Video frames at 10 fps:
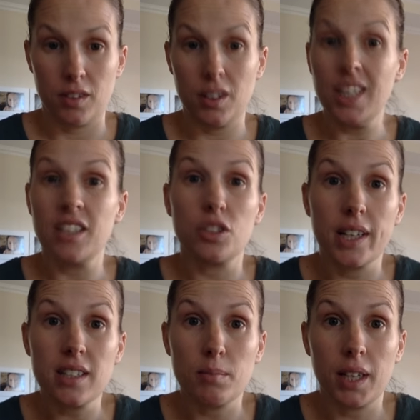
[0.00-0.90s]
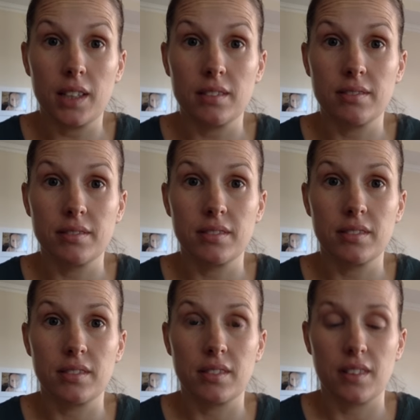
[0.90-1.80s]
you need to trust me
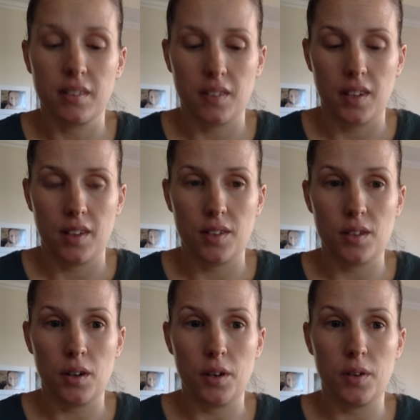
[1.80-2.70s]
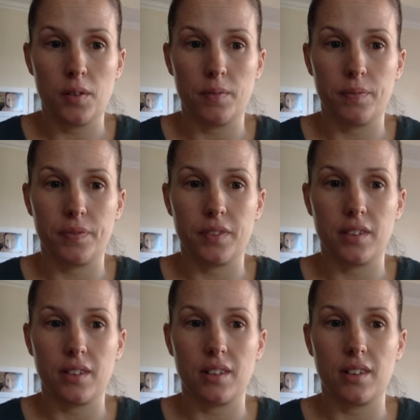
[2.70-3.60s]
so
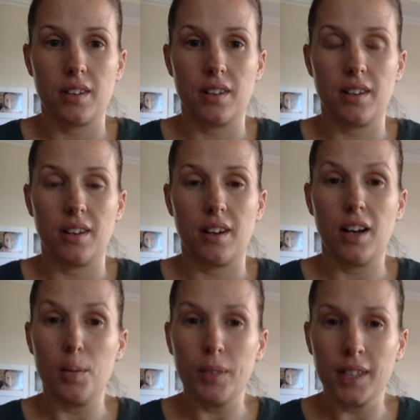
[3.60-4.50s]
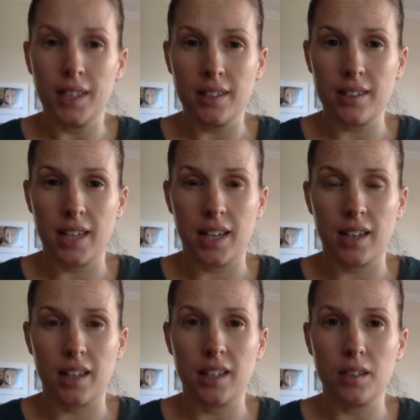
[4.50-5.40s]
I hope you can
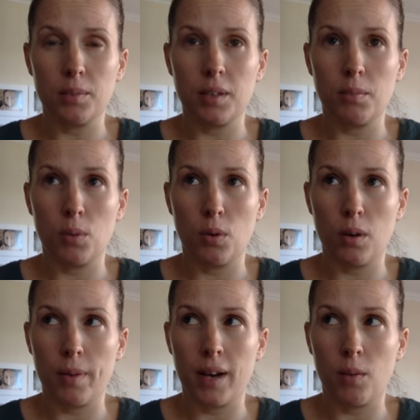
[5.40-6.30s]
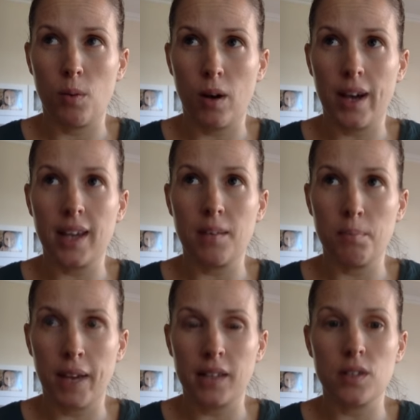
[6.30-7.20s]
understand a little bit more about why it
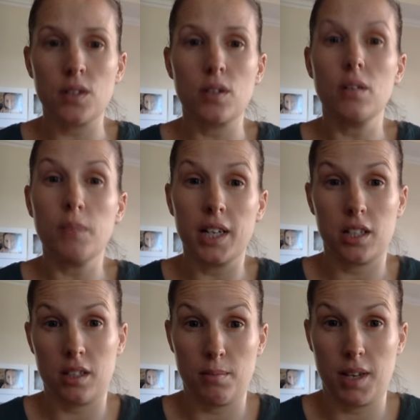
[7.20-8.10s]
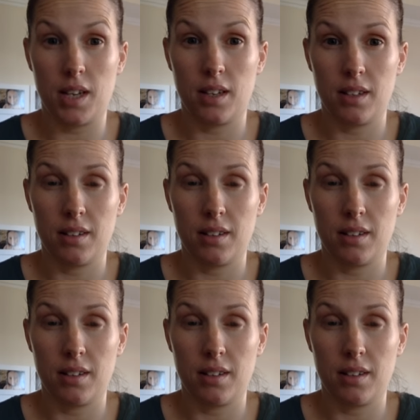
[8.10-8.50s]
matters so much to me